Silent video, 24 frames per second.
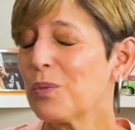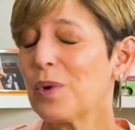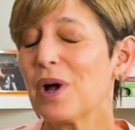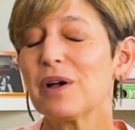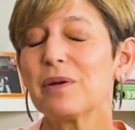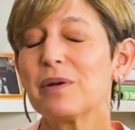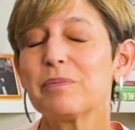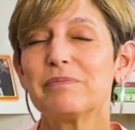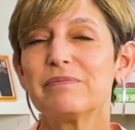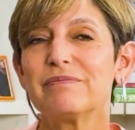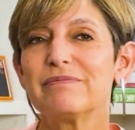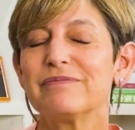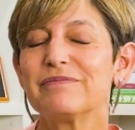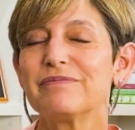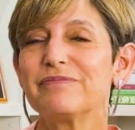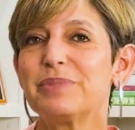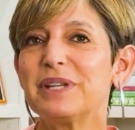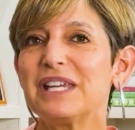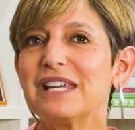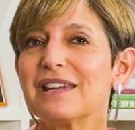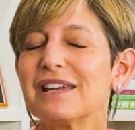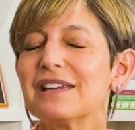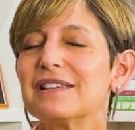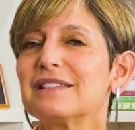well,
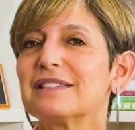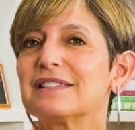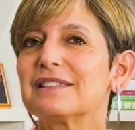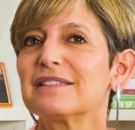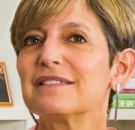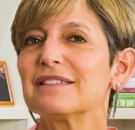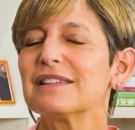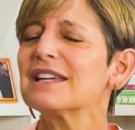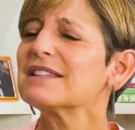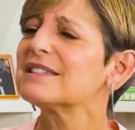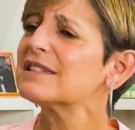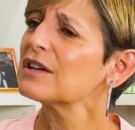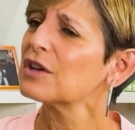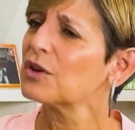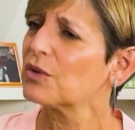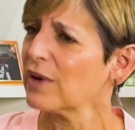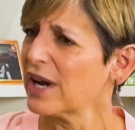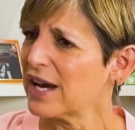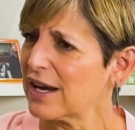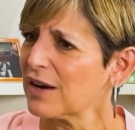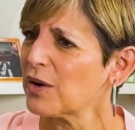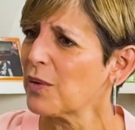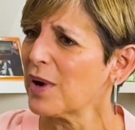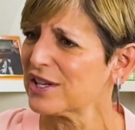because that's a
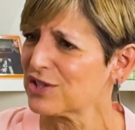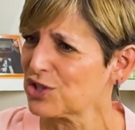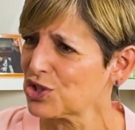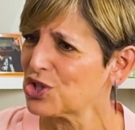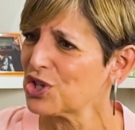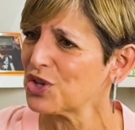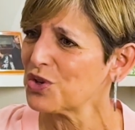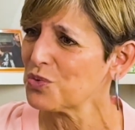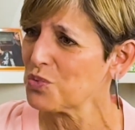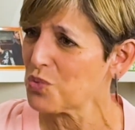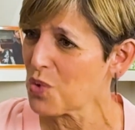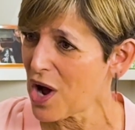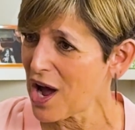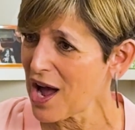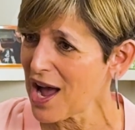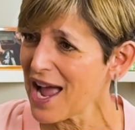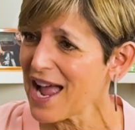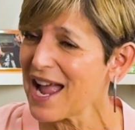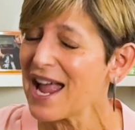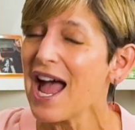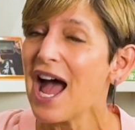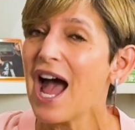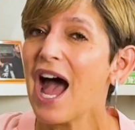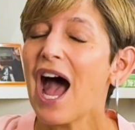great question.
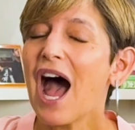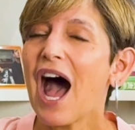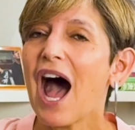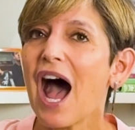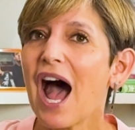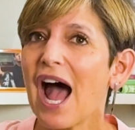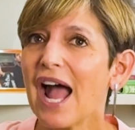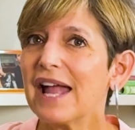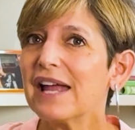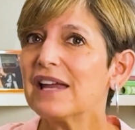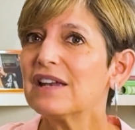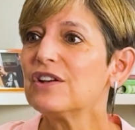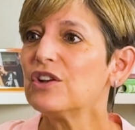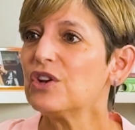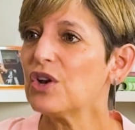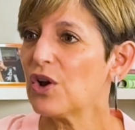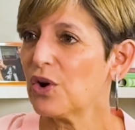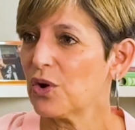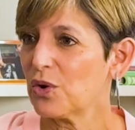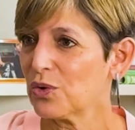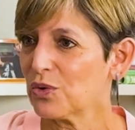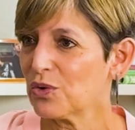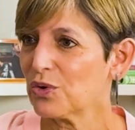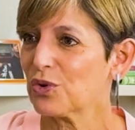Why? I had
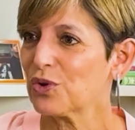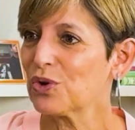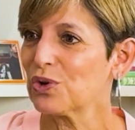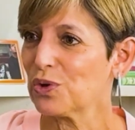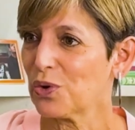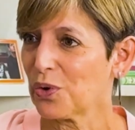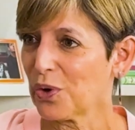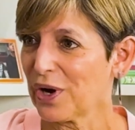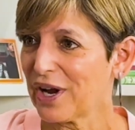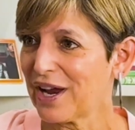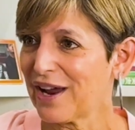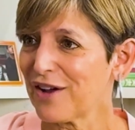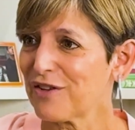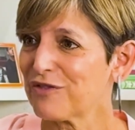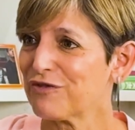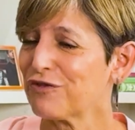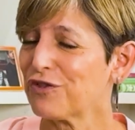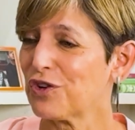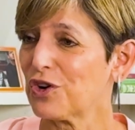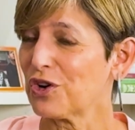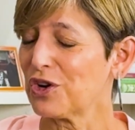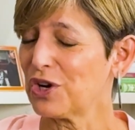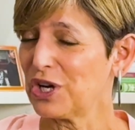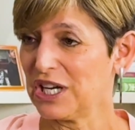known Gloria
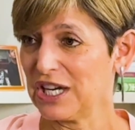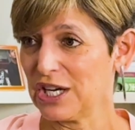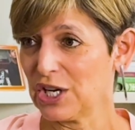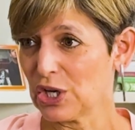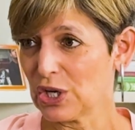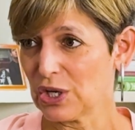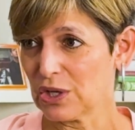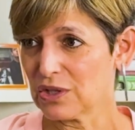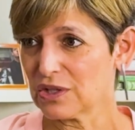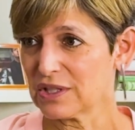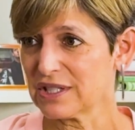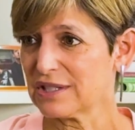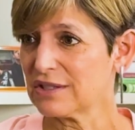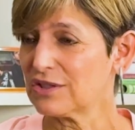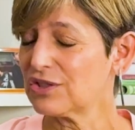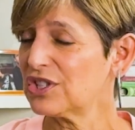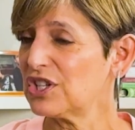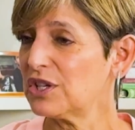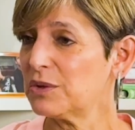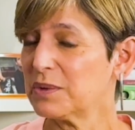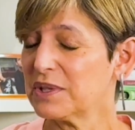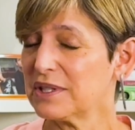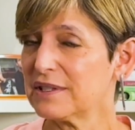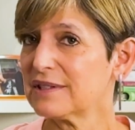for years.
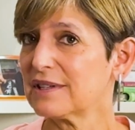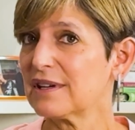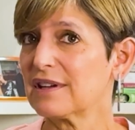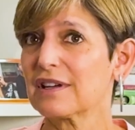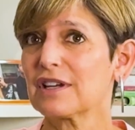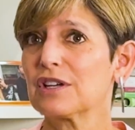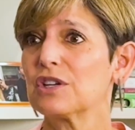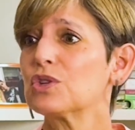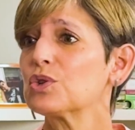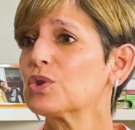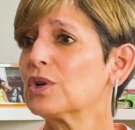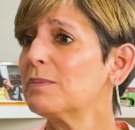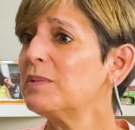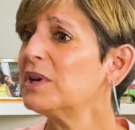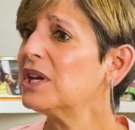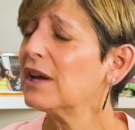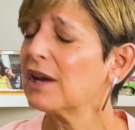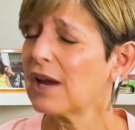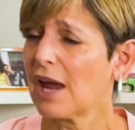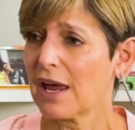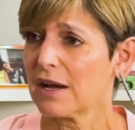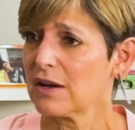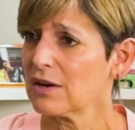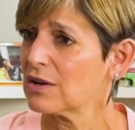She was a
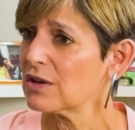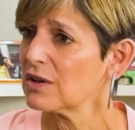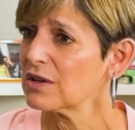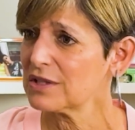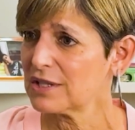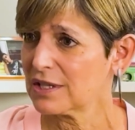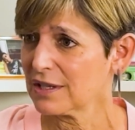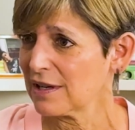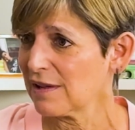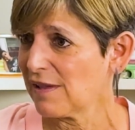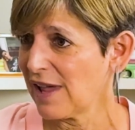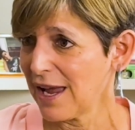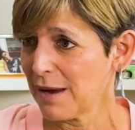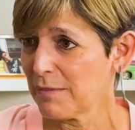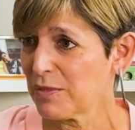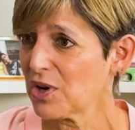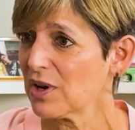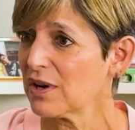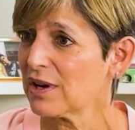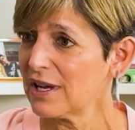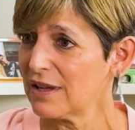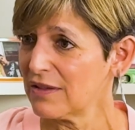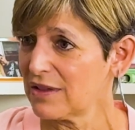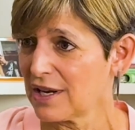contributing editor to
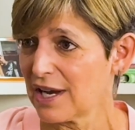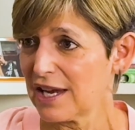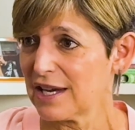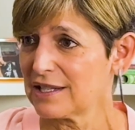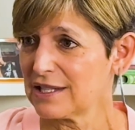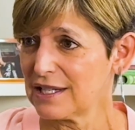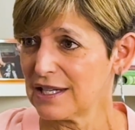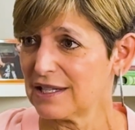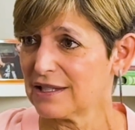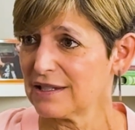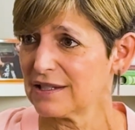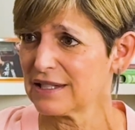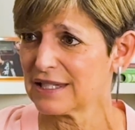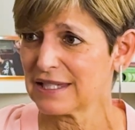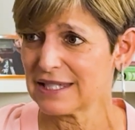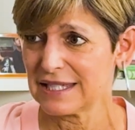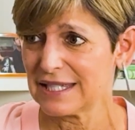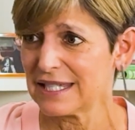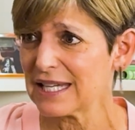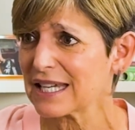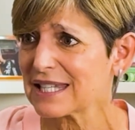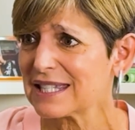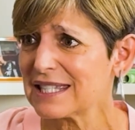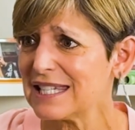Glamour in the
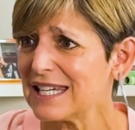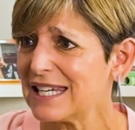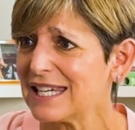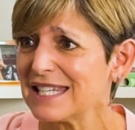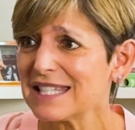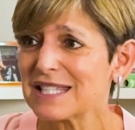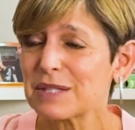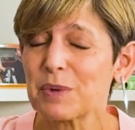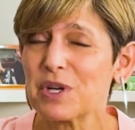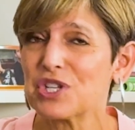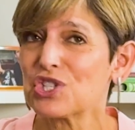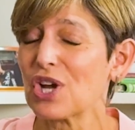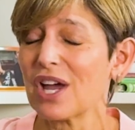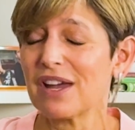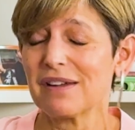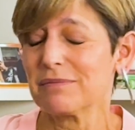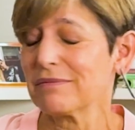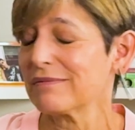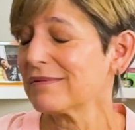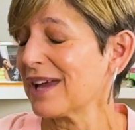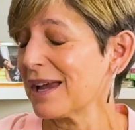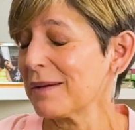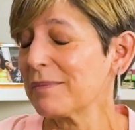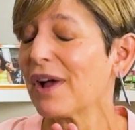1960s, which
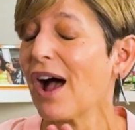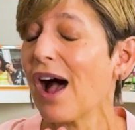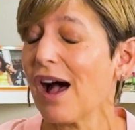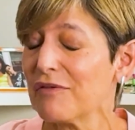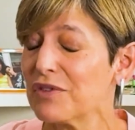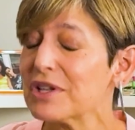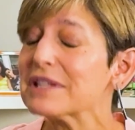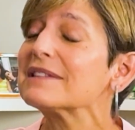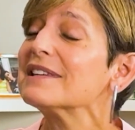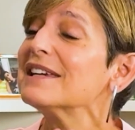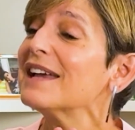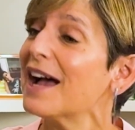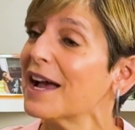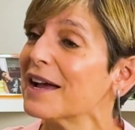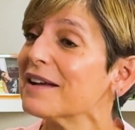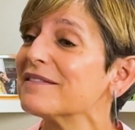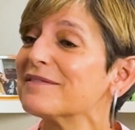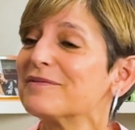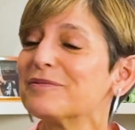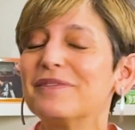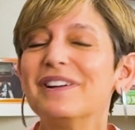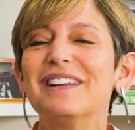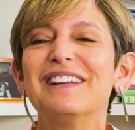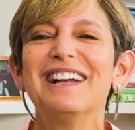
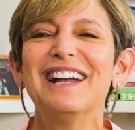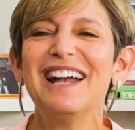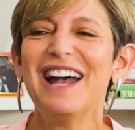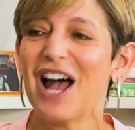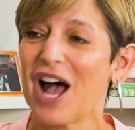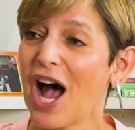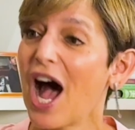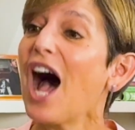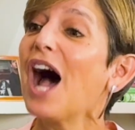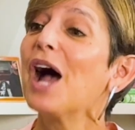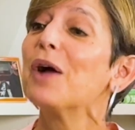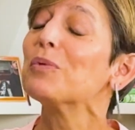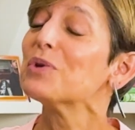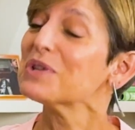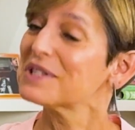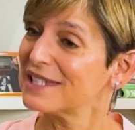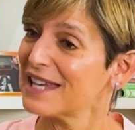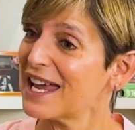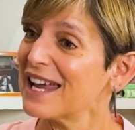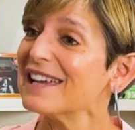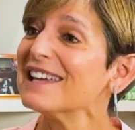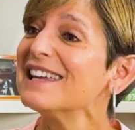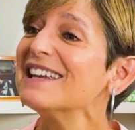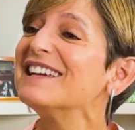I will
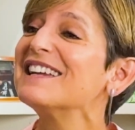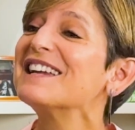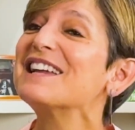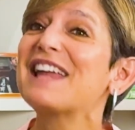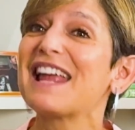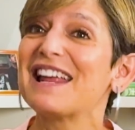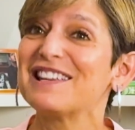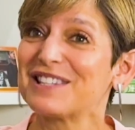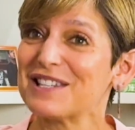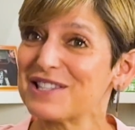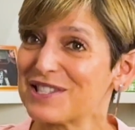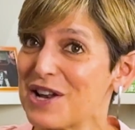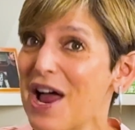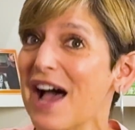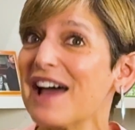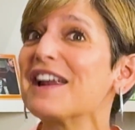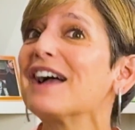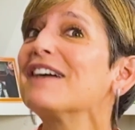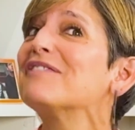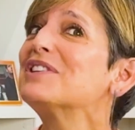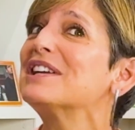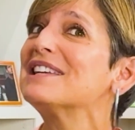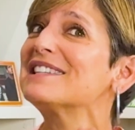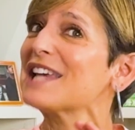say it in case it's not
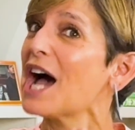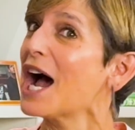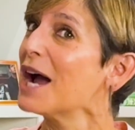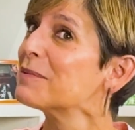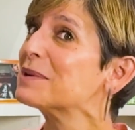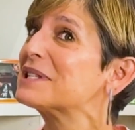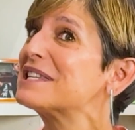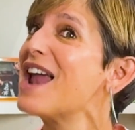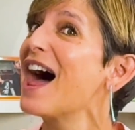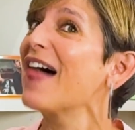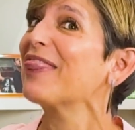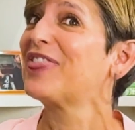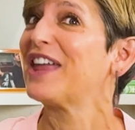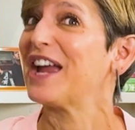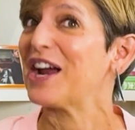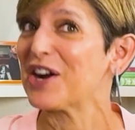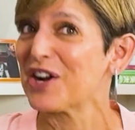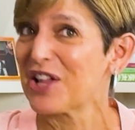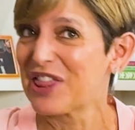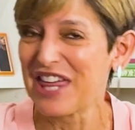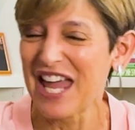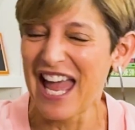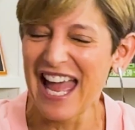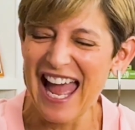obvious. I was not
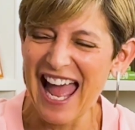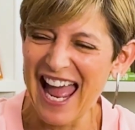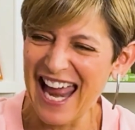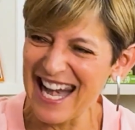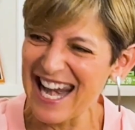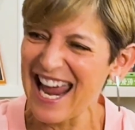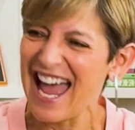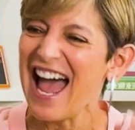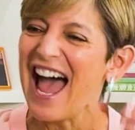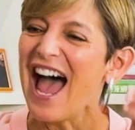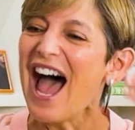there then.